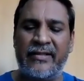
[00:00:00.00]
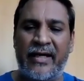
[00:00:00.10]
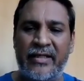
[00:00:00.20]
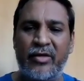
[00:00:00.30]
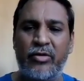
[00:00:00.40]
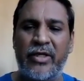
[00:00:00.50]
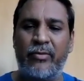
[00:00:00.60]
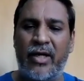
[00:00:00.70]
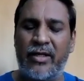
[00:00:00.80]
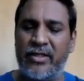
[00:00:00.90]
The other good
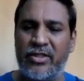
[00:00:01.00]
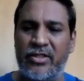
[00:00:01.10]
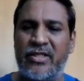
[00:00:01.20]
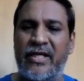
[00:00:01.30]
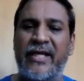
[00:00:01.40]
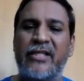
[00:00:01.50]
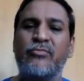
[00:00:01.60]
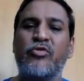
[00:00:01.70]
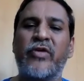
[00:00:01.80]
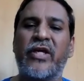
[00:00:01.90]
advantage is India
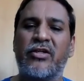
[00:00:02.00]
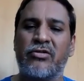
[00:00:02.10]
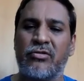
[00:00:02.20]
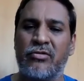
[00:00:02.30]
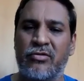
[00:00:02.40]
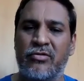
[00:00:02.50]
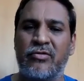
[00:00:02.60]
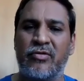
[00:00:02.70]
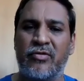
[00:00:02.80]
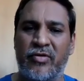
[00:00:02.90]
is moving
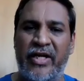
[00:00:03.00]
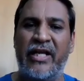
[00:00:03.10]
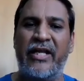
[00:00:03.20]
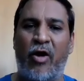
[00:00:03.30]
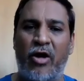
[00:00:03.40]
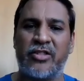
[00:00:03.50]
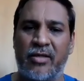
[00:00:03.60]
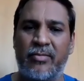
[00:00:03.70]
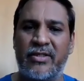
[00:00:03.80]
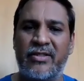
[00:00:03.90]
into really hot
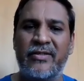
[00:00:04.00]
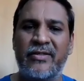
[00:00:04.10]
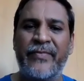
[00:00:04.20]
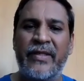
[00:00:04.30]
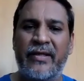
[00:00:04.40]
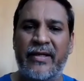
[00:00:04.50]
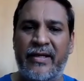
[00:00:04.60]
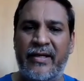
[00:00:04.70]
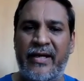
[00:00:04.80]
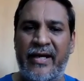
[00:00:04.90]
summer.
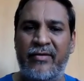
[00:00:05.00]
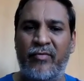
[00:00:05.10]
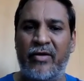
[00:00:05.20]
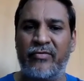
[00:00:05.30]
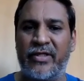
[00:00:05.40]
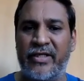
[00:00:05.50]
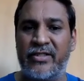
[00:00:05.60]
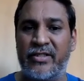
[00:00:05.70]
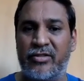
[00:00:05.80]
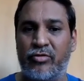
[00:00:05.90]
And one of the
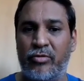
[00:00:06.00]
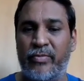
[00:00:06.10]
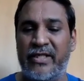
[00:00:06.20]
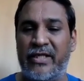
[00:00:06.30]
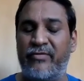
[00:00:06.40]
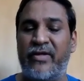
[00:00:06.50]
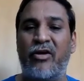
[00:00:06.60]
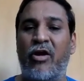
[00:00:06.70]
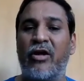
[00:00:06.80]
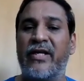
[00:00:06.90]
reasons could be that we
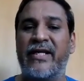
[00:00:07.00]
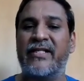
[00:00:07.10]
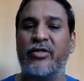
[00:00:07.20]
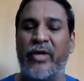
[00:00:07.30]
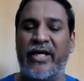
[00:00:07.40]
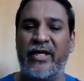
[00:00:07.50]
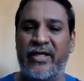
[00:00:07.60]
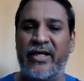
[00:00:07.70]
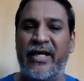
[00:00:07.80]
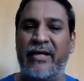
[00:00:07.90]
are not near the
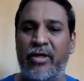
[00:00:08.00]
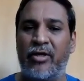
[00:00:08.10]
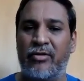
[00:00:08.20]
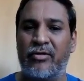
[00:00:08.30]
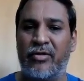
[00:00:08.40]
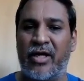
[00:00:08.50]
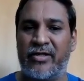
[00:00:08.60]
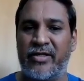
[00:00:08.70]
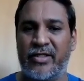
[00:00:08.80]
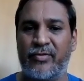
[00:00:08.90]
20-degree and below
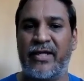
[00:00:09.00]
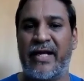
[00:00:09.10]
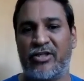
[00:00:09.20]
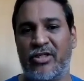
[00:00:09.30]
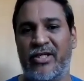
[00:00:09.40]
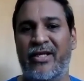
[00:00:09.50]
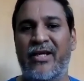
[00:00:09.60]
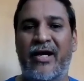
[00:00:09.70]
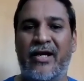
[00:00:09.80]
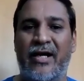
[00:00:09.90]
countries. We are
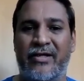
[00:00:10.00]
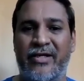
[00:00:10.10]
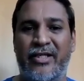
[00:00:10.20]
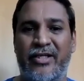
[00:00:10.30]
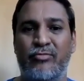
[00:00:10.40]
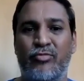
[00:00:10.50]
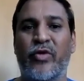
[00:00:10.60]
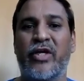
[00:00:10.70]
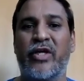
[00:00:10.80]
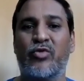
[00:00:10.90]
actually a country that is
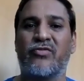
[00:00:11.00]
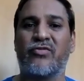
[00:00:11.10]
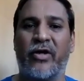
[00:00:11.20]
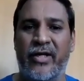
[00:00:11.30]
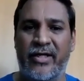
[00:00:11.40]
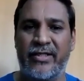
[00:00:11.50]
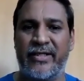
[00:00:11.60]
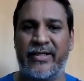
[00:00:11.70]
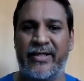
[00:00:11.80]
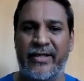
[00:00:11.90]
moving towards 40
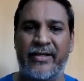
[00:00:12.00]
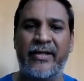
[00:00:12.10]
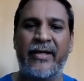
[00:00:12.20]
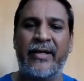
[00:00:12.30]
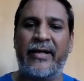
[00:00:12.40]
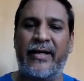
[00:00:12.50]
degrees centigrade.